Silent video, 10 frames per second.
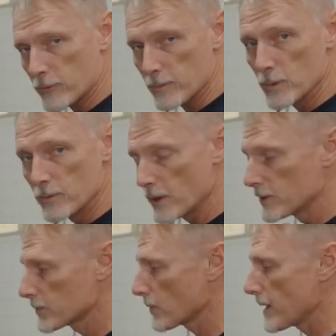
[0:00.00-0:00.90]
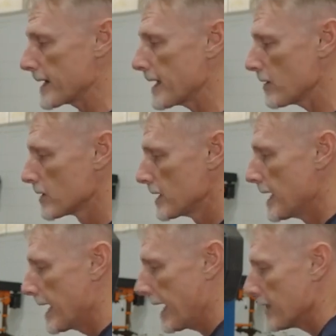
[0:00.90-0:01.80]
remove those for right now,
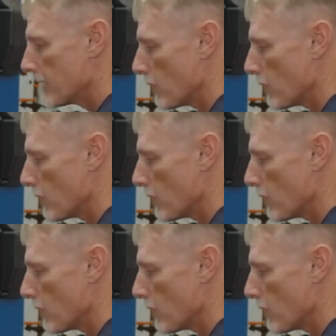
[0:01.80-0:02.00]
and then